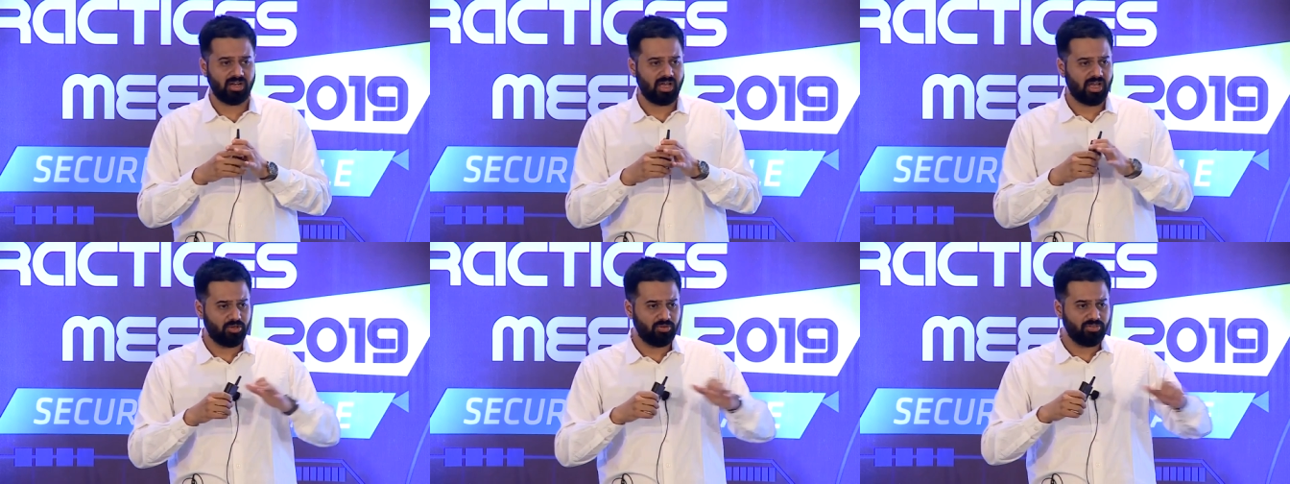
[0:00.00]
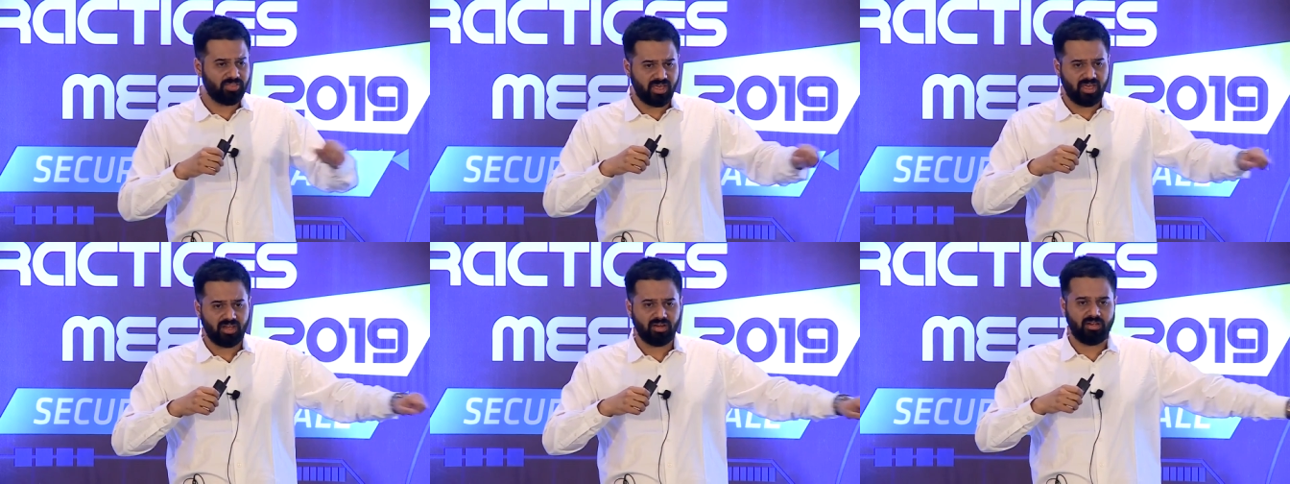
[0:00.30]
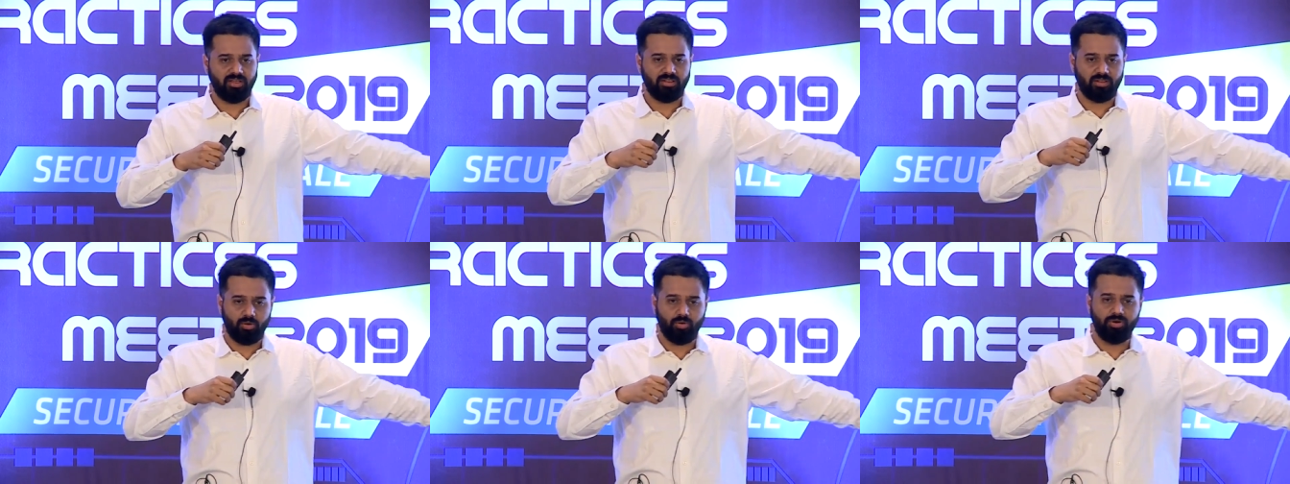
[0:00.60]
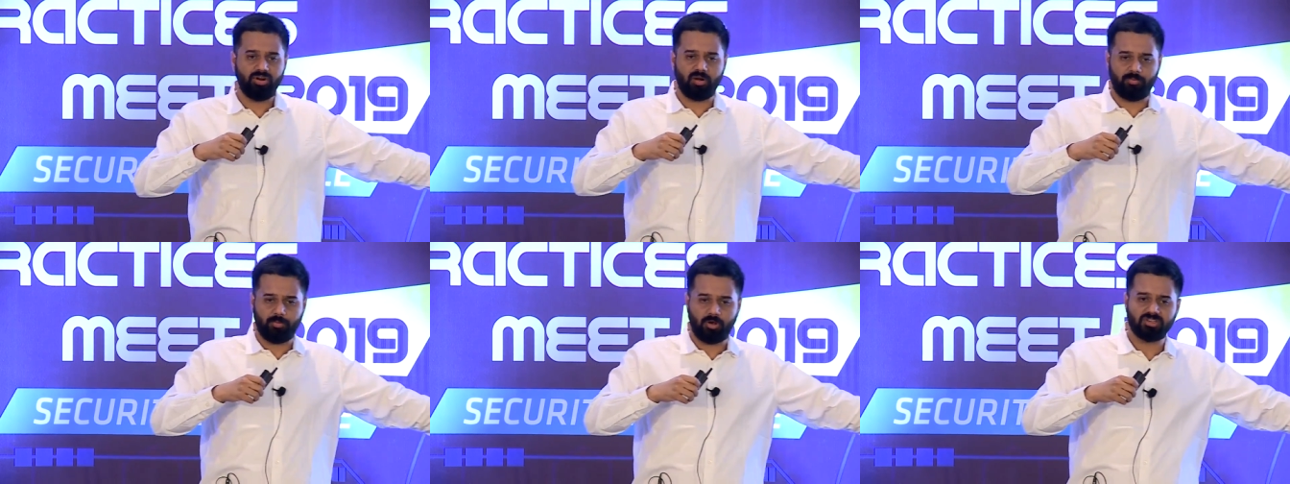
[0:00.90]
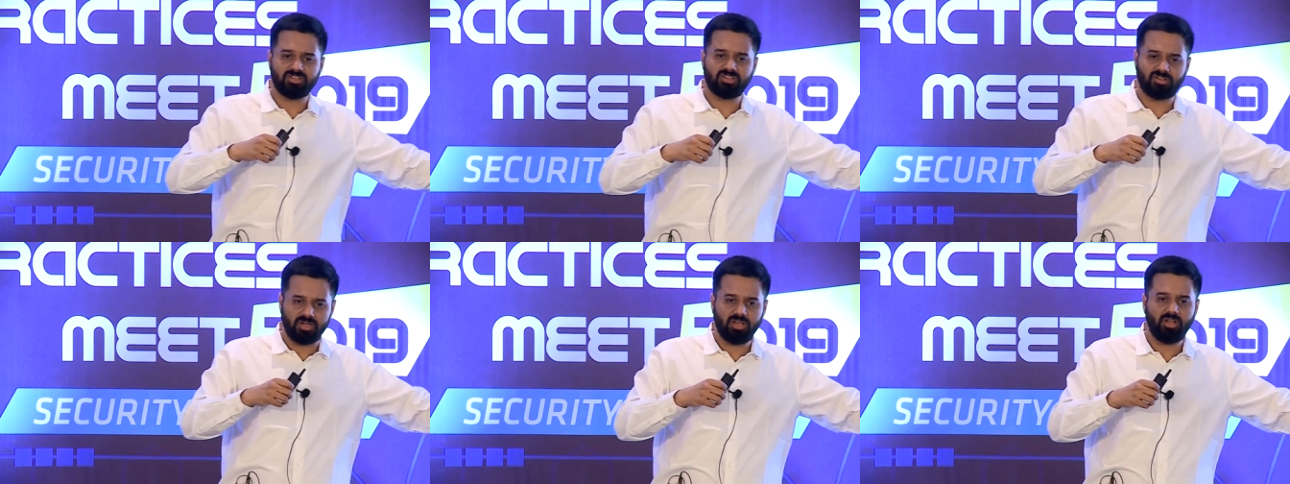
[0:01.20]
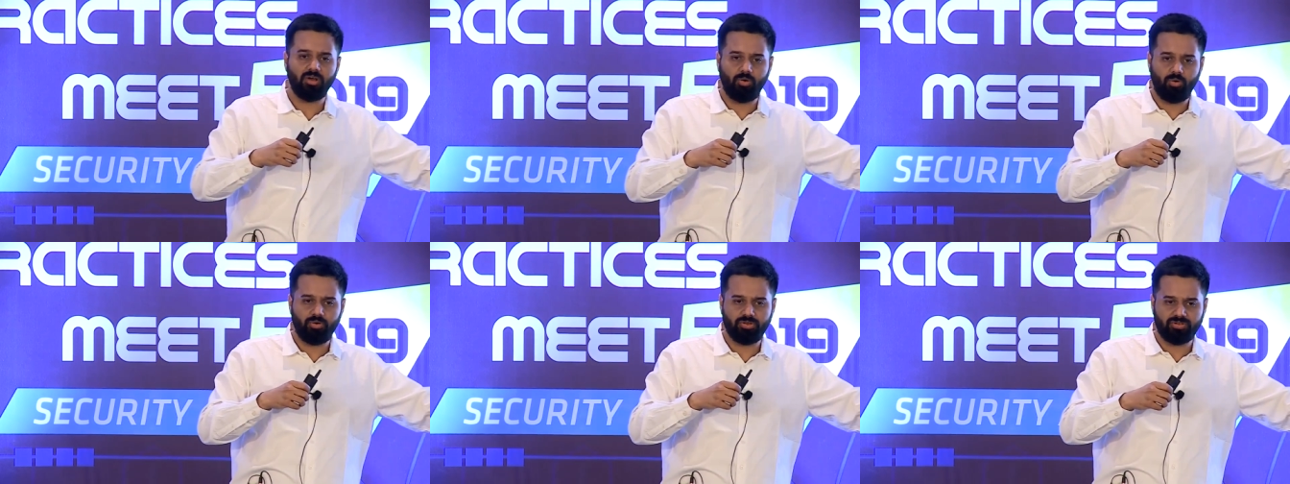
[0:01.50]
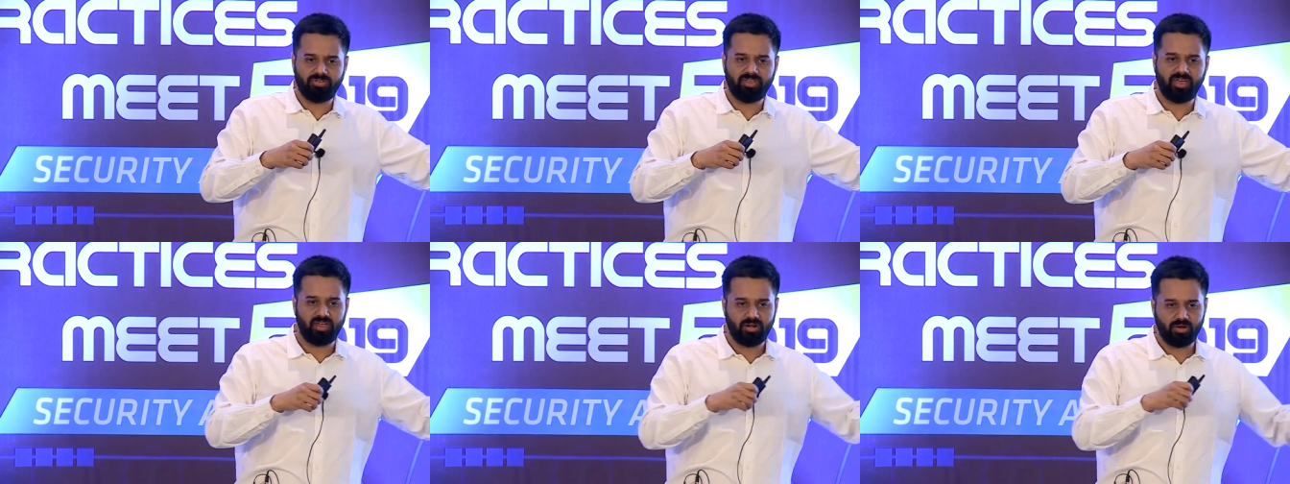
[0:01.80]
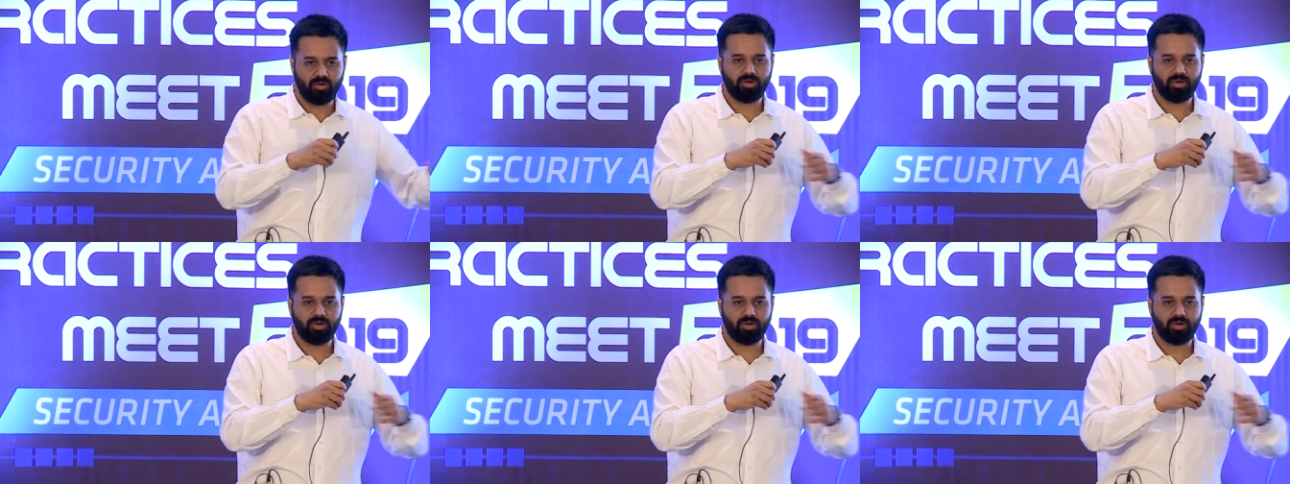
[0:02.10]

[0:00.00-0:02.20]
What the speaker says: Are you there in the old repository? Oh, you're there.